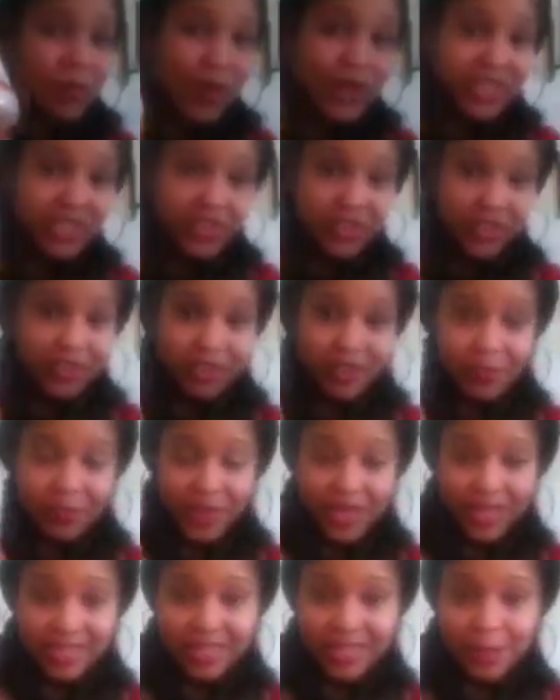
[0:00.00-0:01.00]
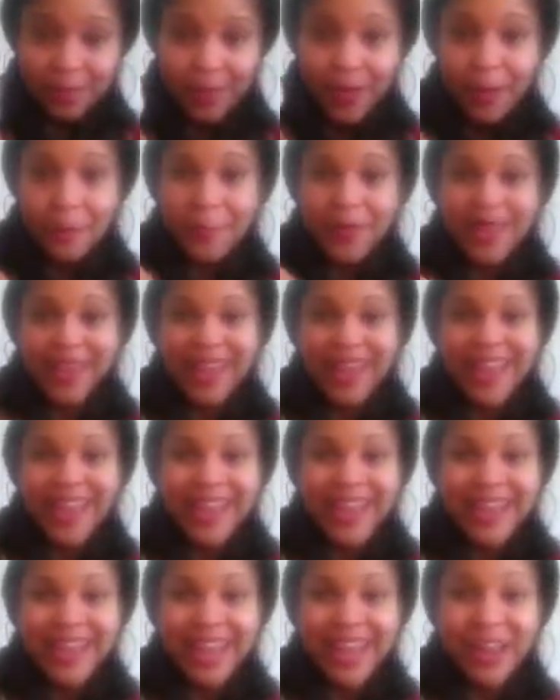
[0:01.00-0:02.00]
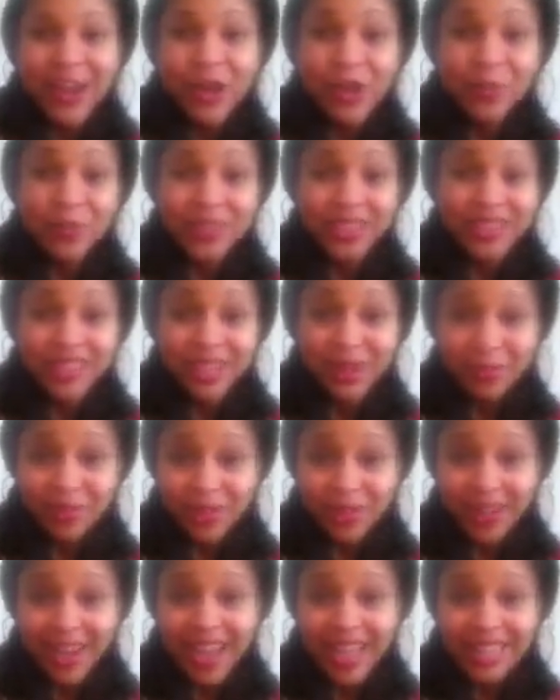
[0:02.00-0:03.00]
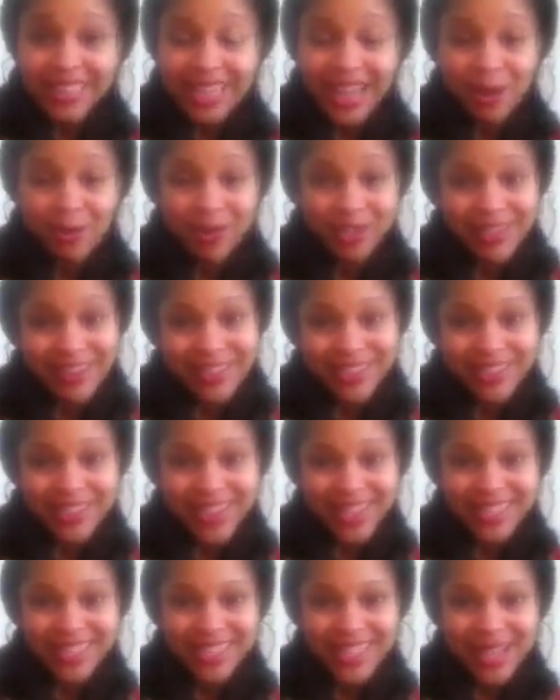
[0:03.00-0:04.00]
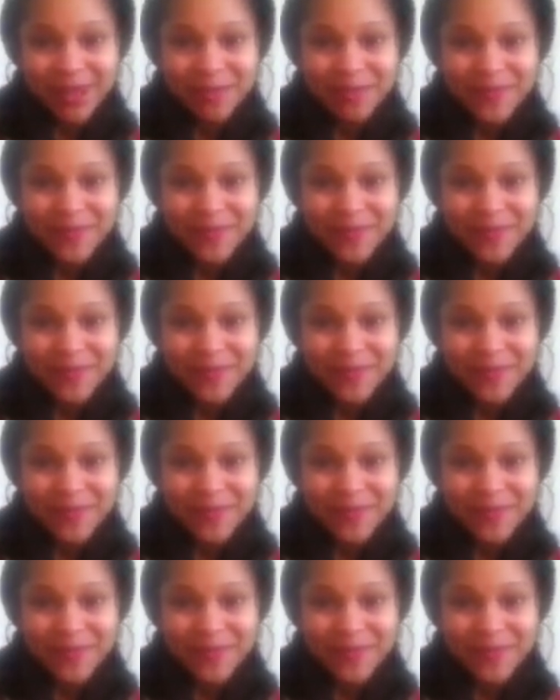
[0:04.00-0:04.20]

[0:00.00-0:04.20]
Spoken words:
make sure you go pick some up, and I hope this helped you guys. I will talk to you next time.